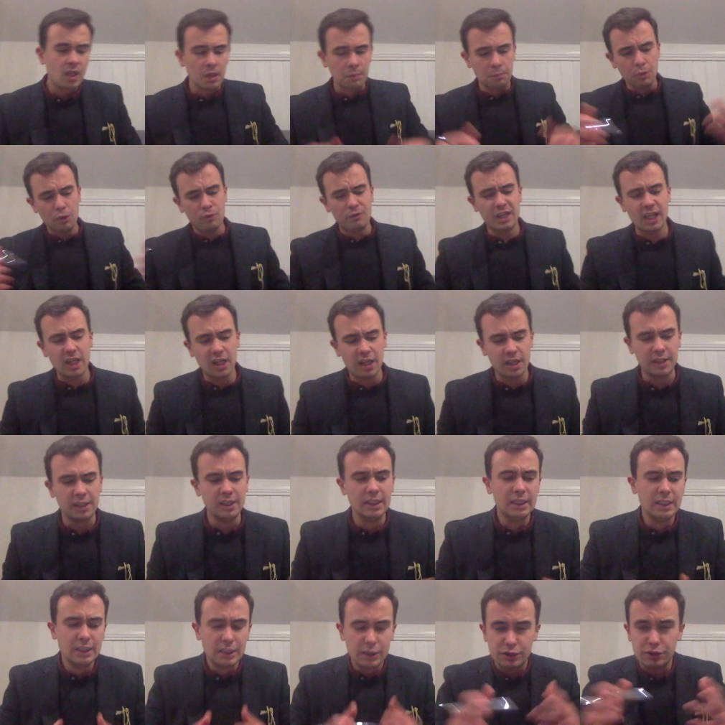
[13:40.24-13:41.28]
Moving on
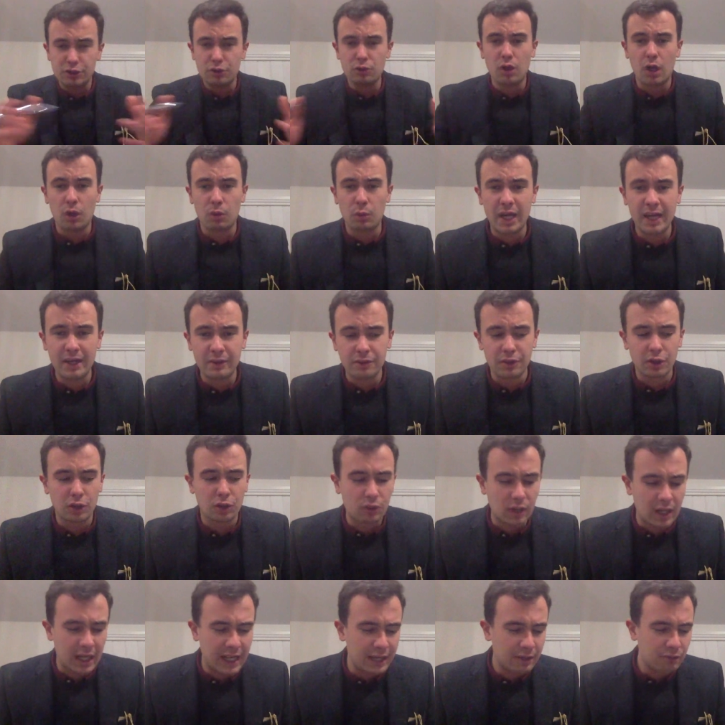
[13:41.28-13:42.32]
to around the
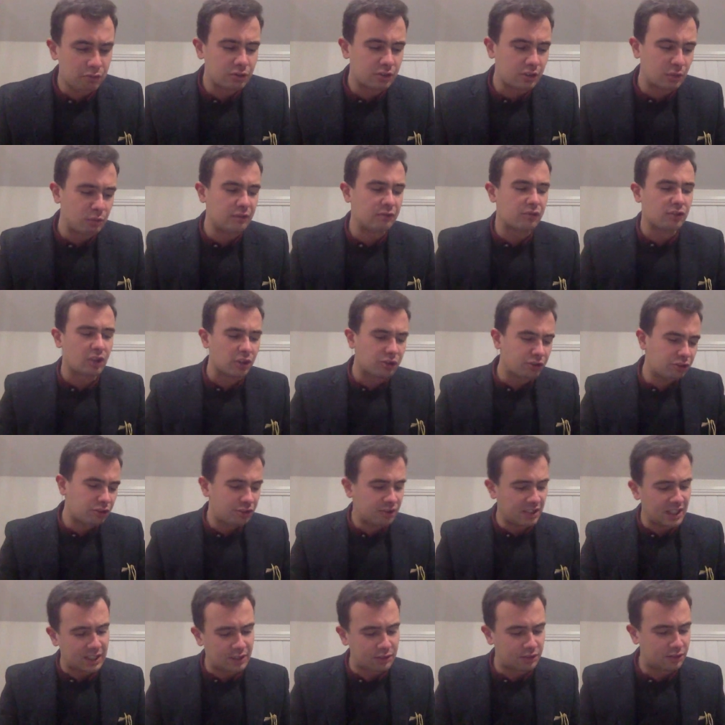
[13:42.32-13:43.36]
grounds, and we've got
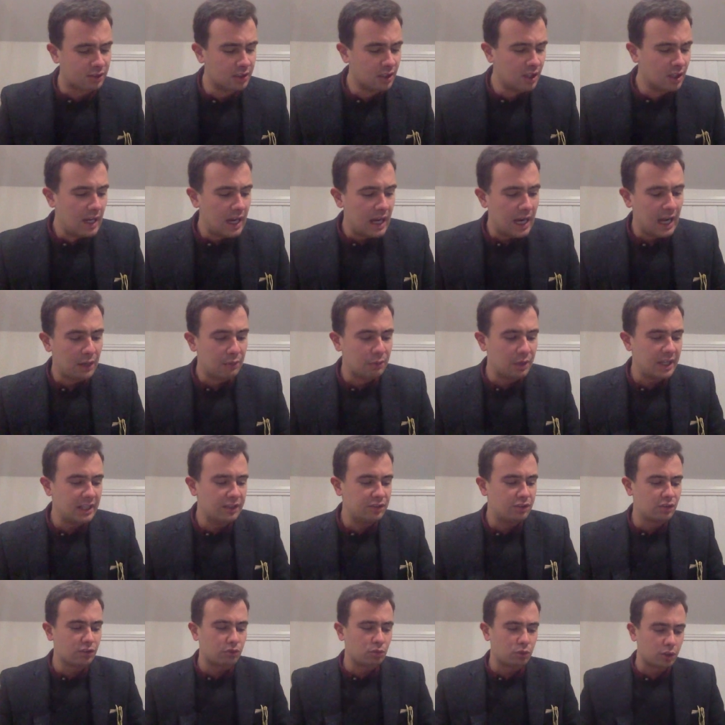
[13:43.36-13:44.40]
six uh,
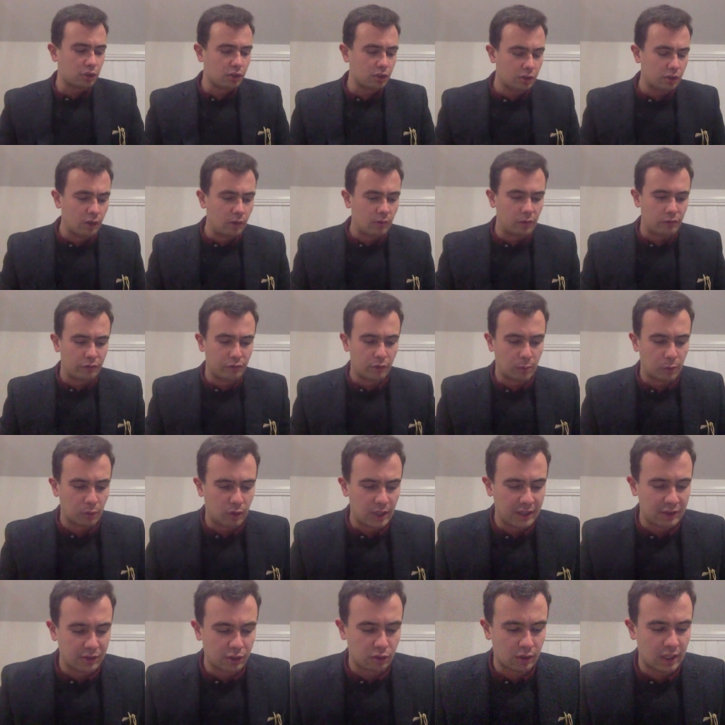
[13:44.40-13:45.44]
races we're going to cover from
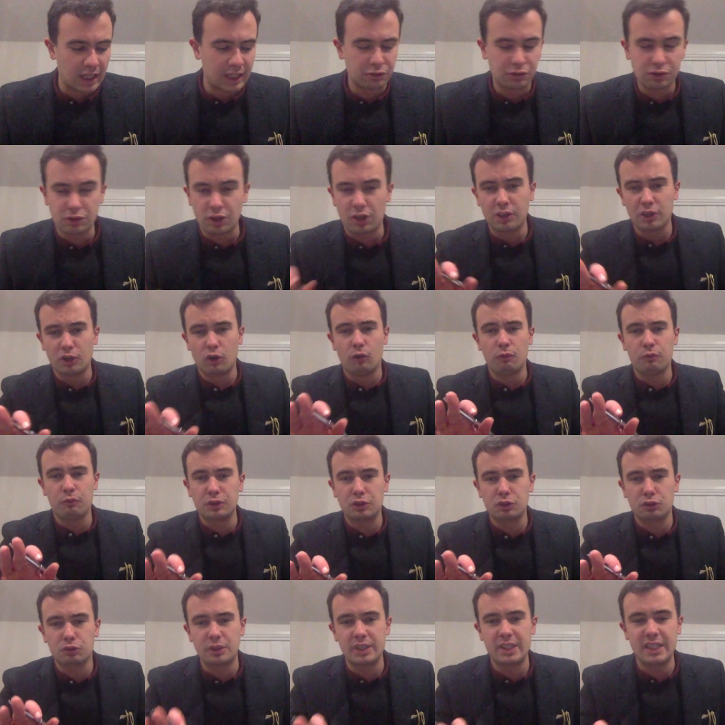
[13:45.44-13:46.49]
around the ground, starting off
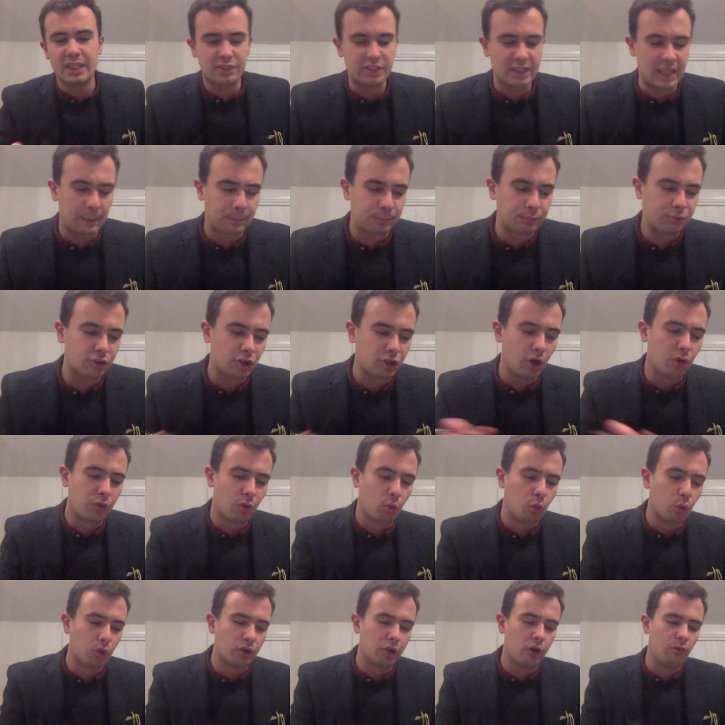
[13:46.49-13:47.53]
with three at Chepstow, the
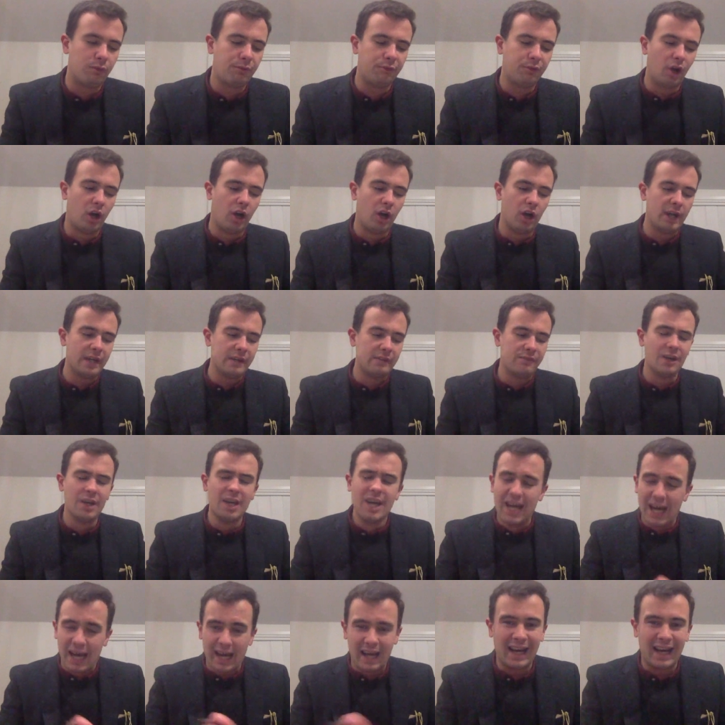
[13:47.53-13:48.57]
105
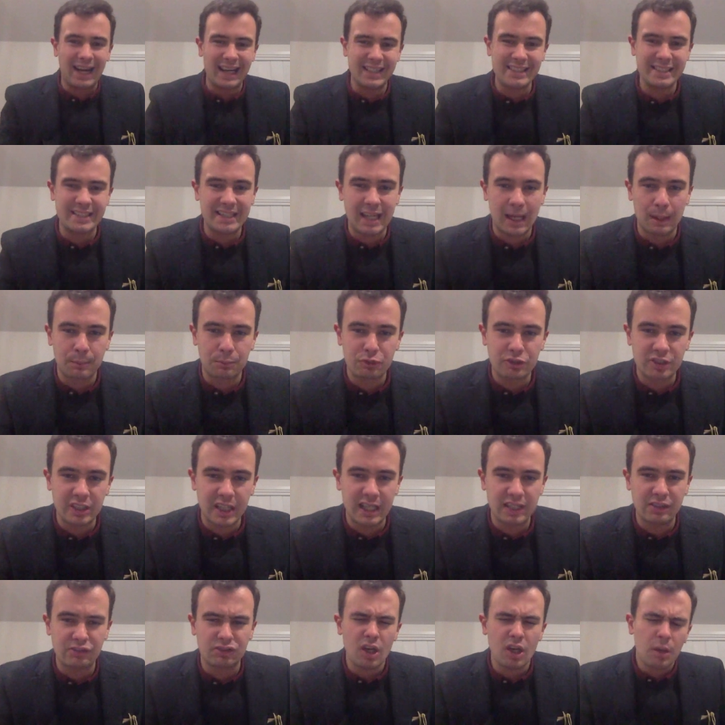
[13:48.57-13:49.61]
uh, handicap
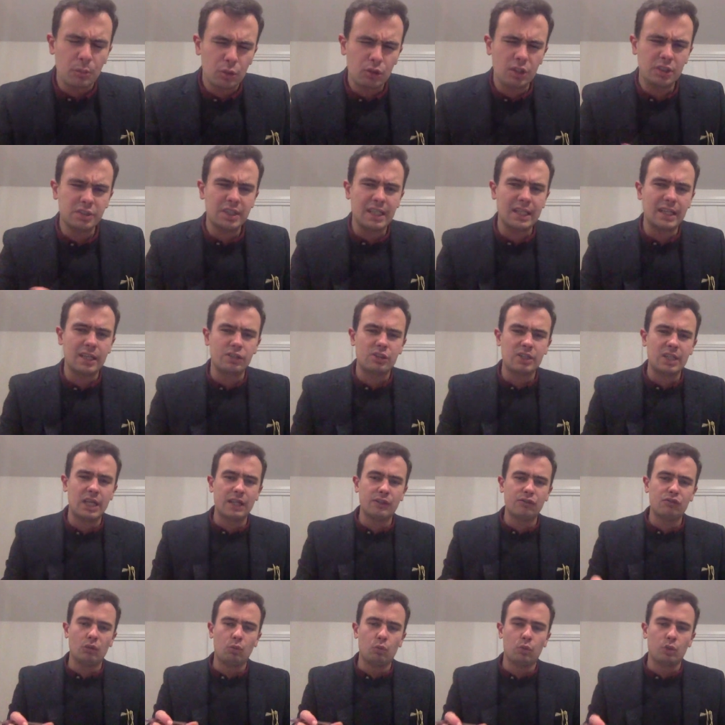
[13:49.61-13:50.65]
chase. I'm going to take a
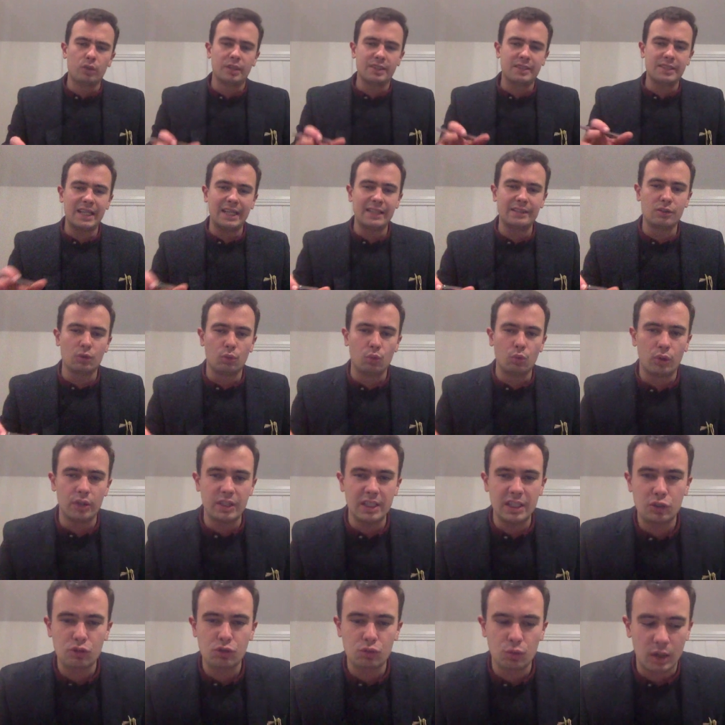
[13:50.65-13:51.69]
chance at one at 10 to 1
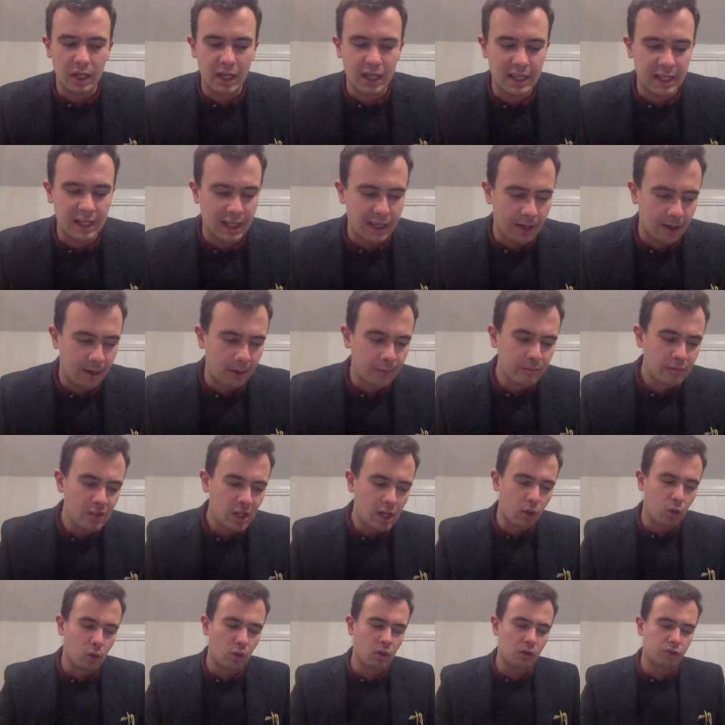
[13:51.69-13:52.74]
each way here,
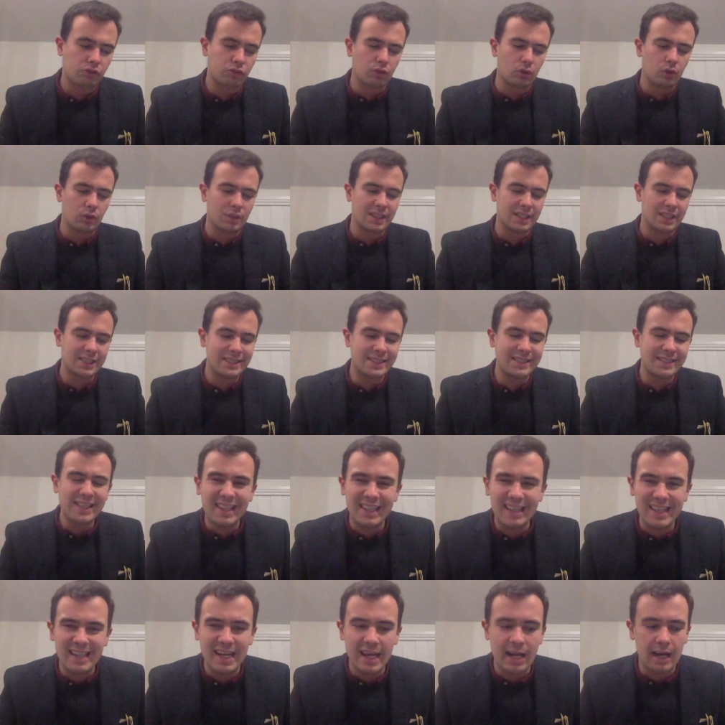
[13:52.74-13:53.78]
or it's called
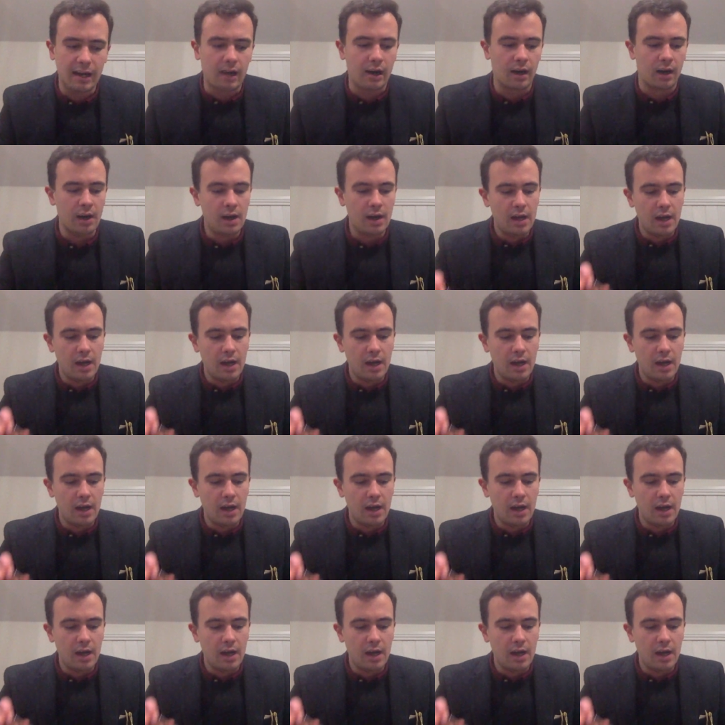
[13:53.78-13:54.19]
Tiquer, uh,